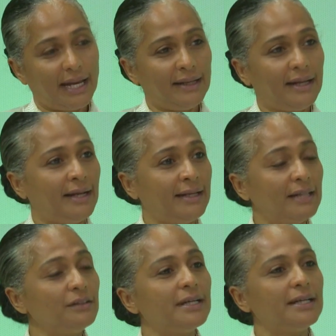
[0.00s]
And, and, I
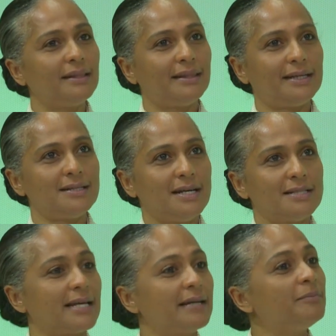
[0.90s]
look at it that
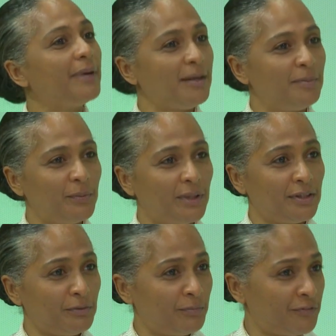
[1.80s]
it's like a baby when
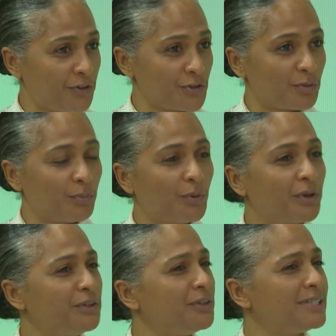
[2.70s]
they're first
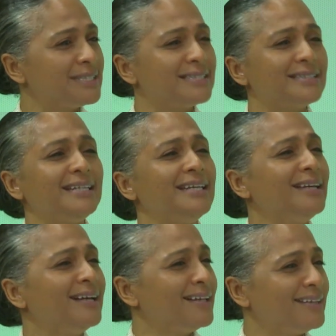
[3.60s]
born, you could
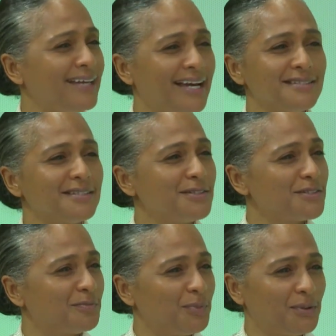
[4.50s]
see the
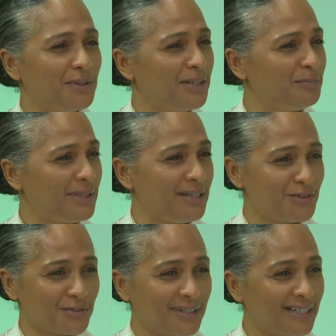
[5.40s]
essence of purity and
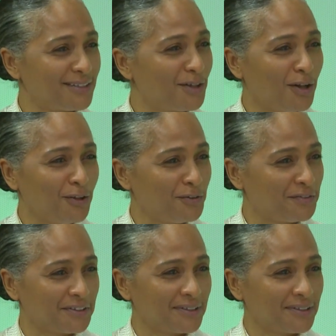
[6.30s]
peace, right? Mm-hmm. All yes, over